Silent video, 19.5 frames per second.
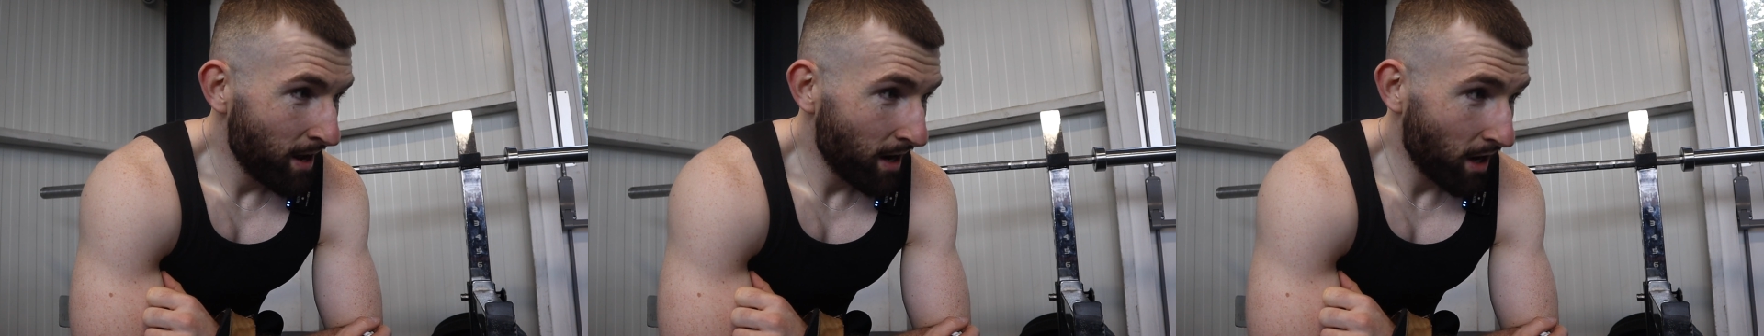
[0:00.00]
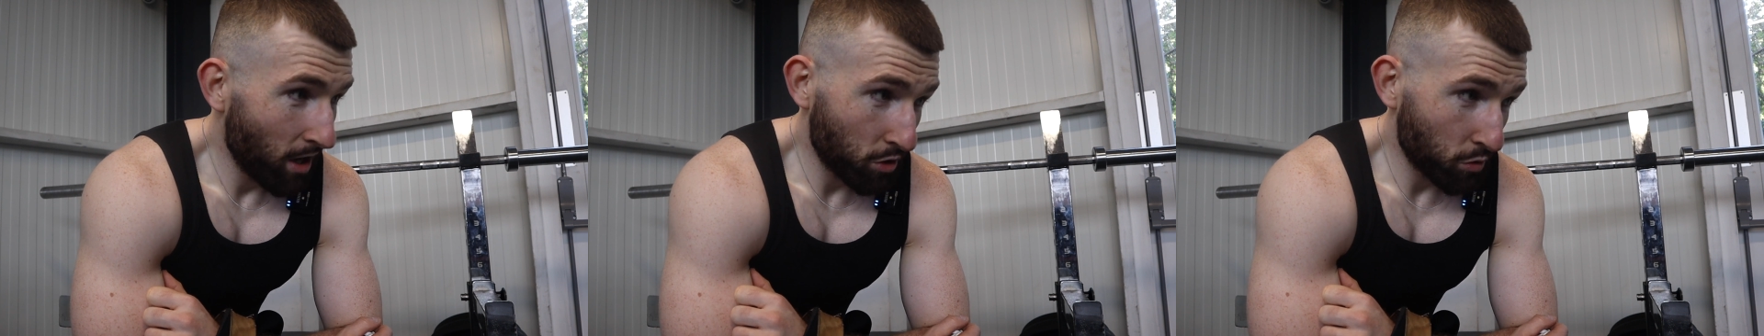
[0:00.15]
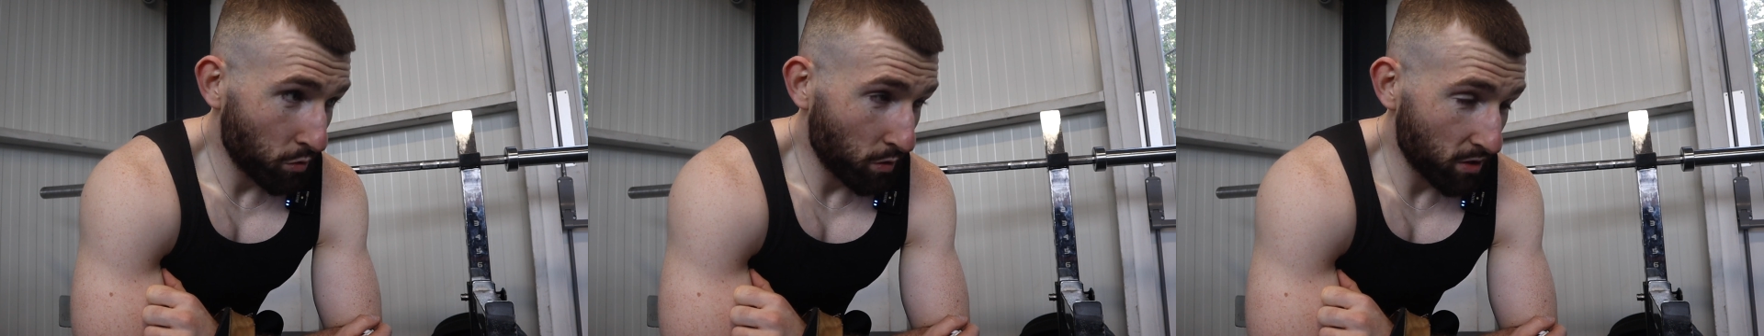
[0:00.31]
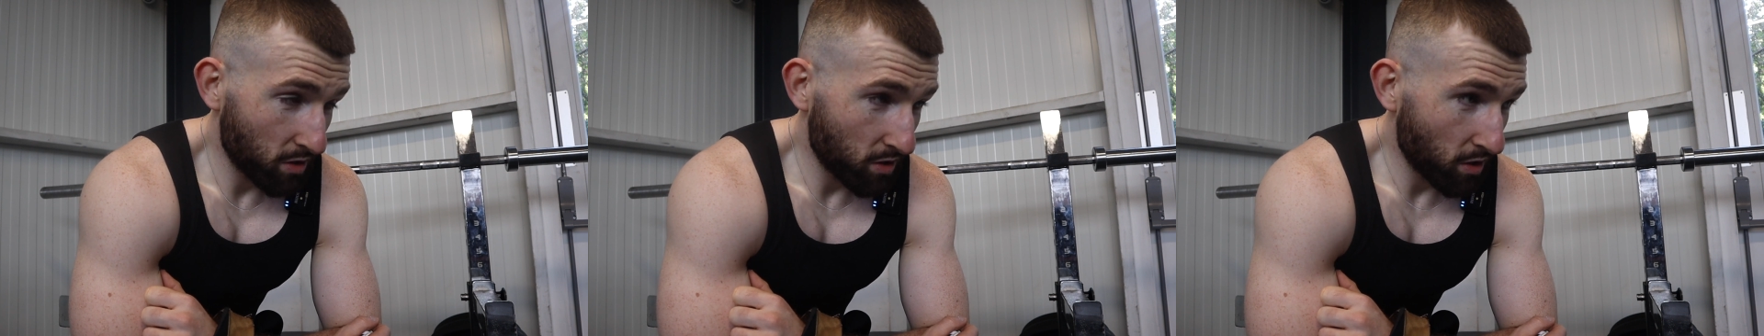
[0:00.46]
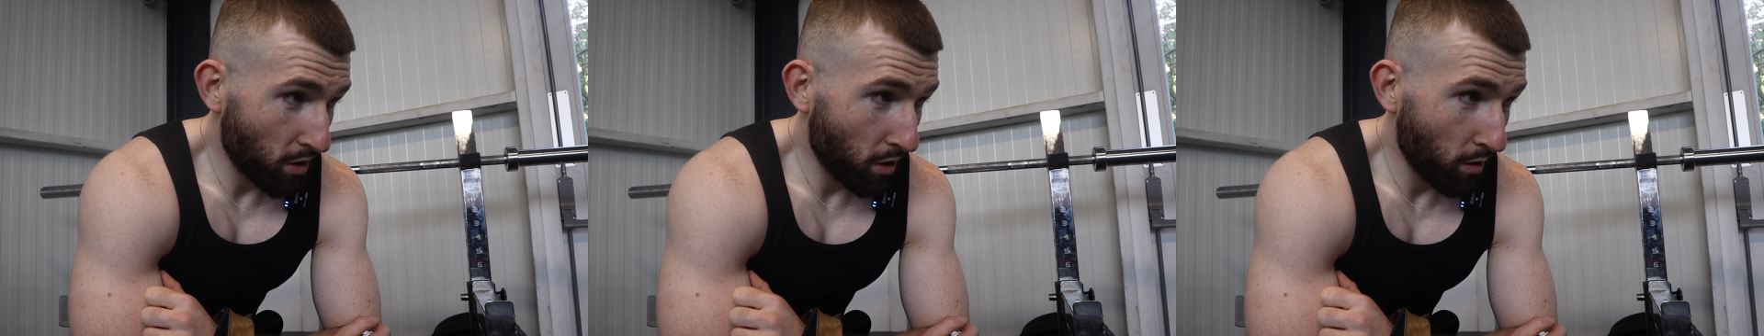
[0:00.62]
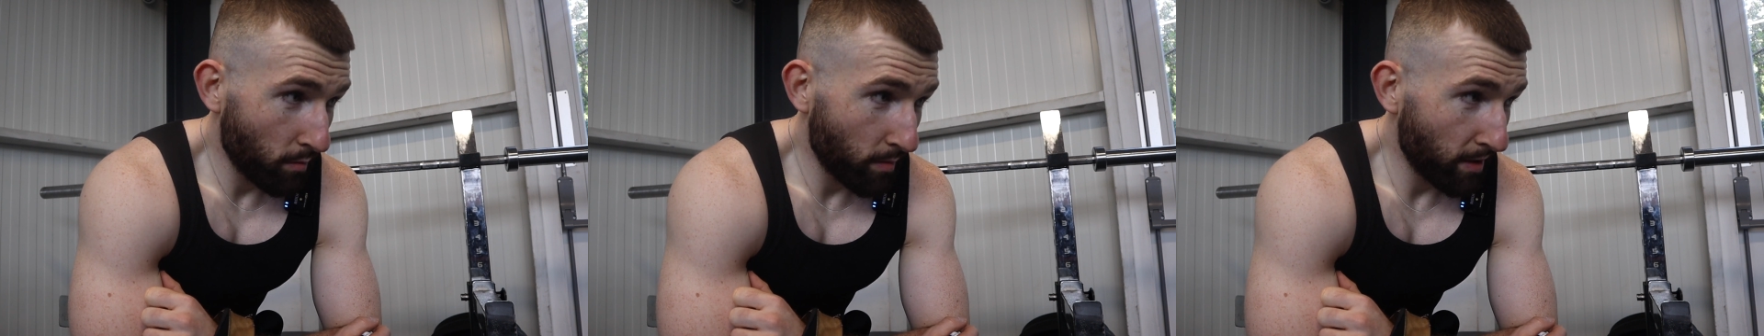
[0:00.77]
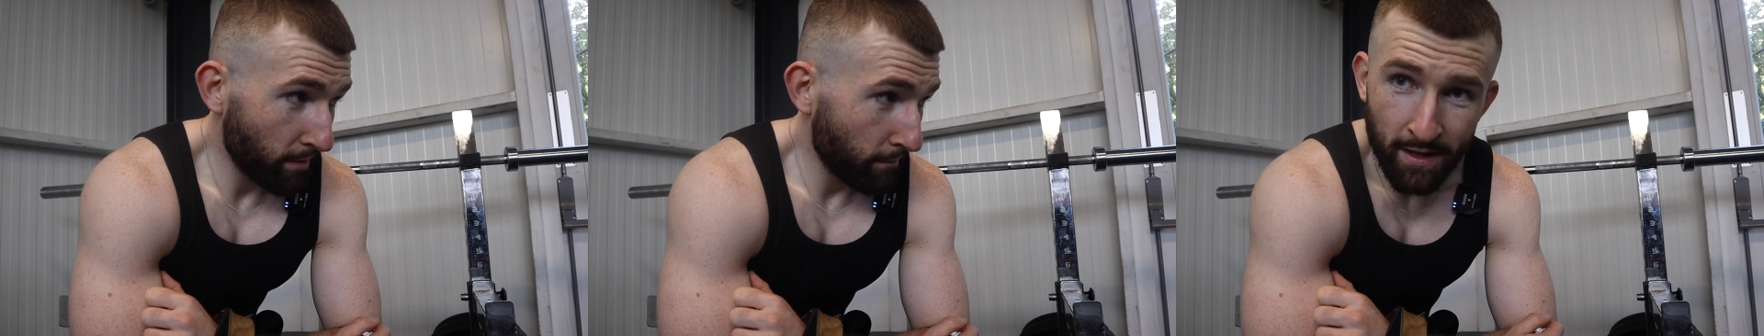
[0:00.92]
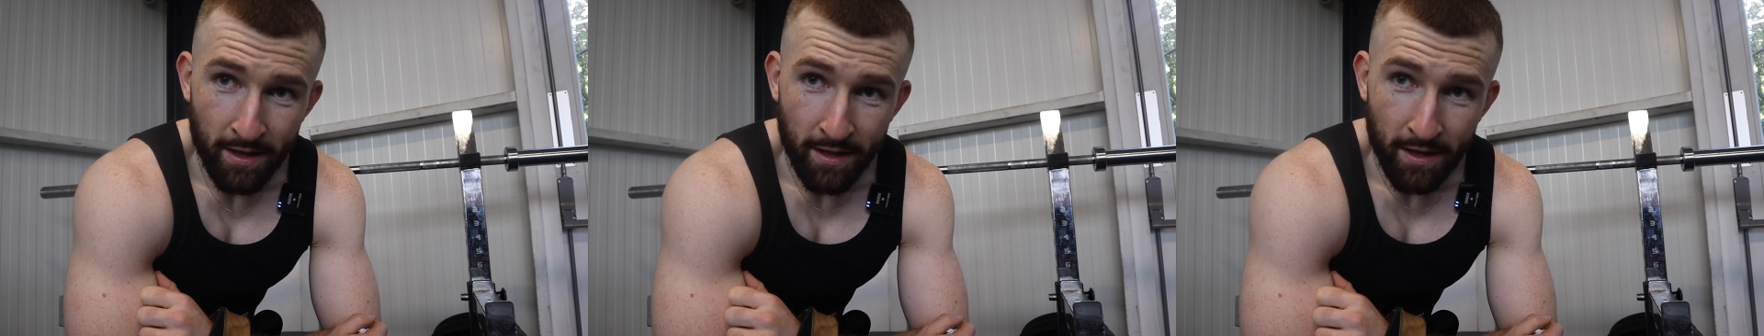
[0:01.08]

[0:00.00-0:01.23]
I just wanted to come in